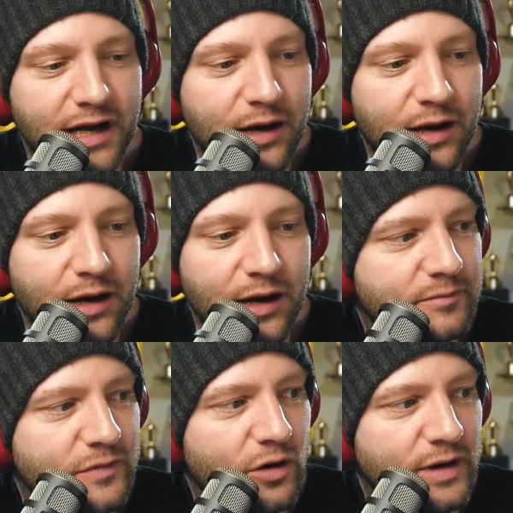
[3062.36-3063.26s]
I was
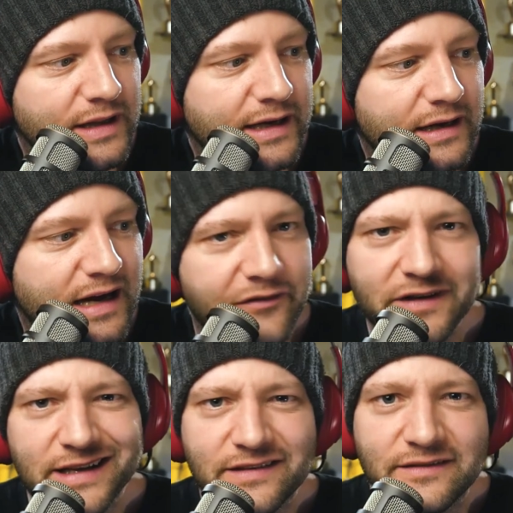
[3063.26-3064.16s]
left going like, I feel
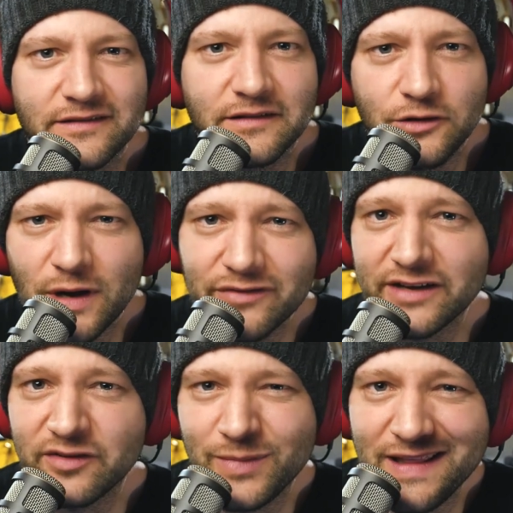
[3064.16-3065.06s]
like you haven't
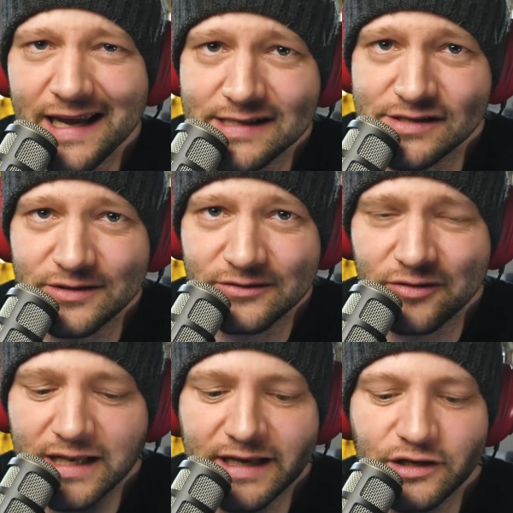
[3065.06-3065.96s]
given me the answer,
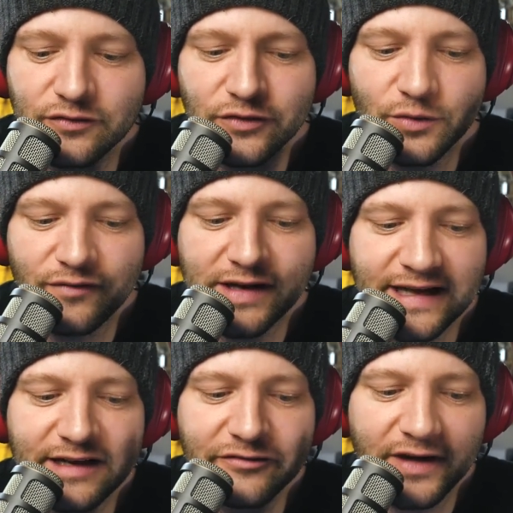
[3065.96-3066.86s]
right? Like you've, we've
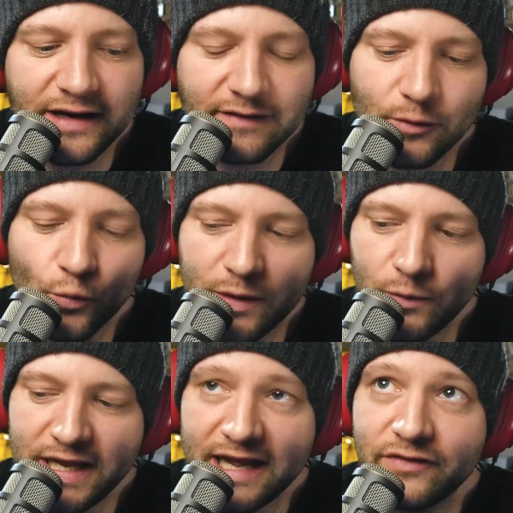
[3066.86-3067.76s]
identified that when
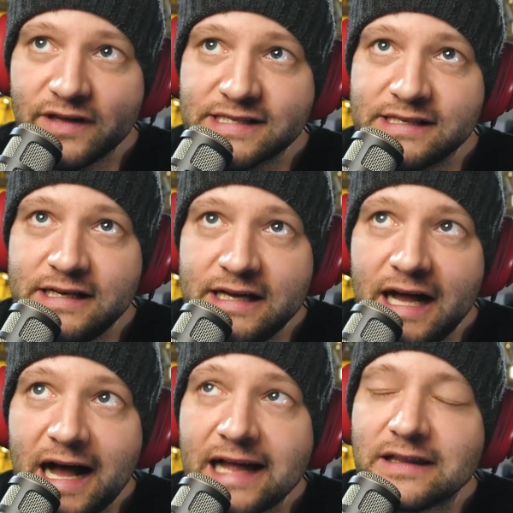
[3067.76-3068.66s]
we have this, I